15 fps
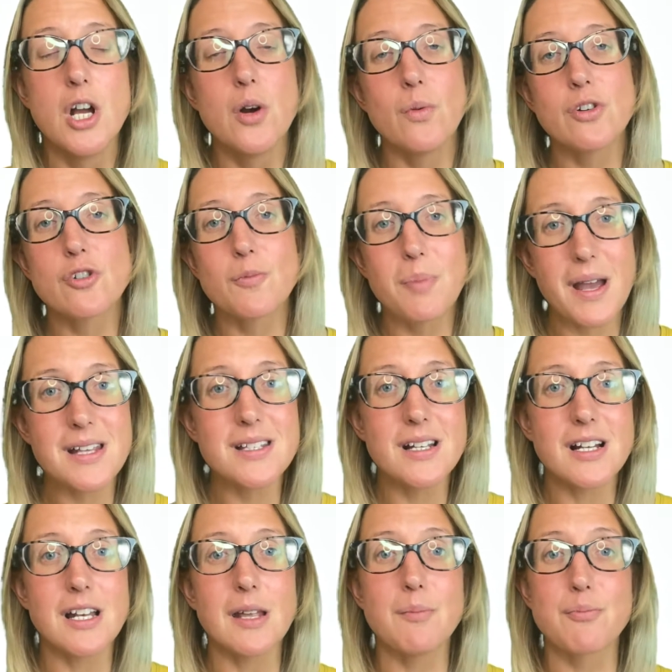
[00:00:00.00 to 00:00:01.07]
which will
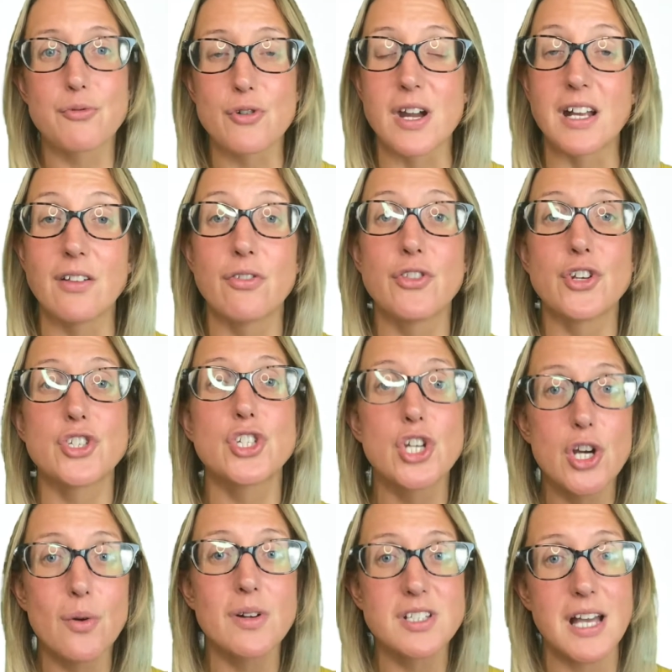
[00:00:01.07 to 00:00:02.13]
basically bring the
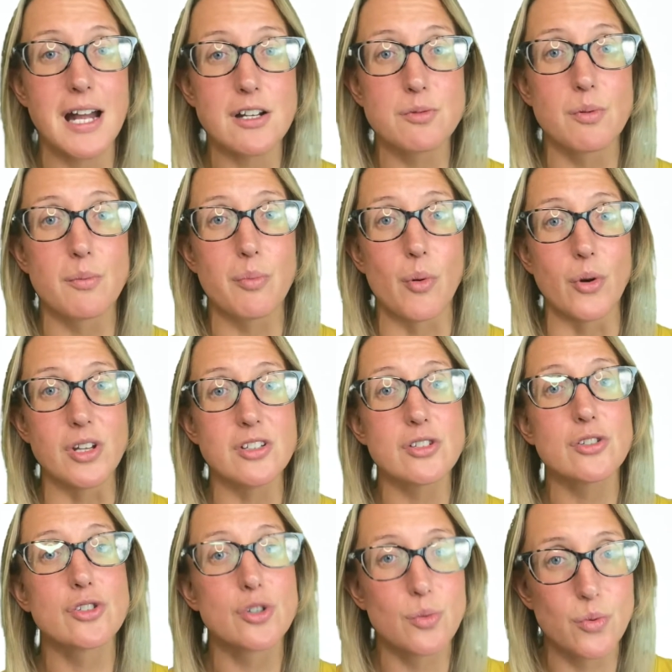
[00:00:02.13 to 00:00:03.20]
two attachment points
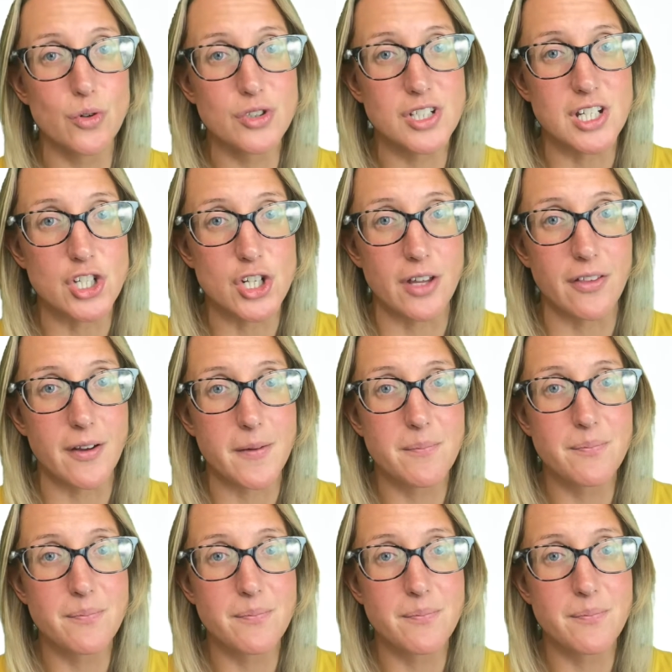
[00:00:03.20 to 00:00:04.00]
towards each other.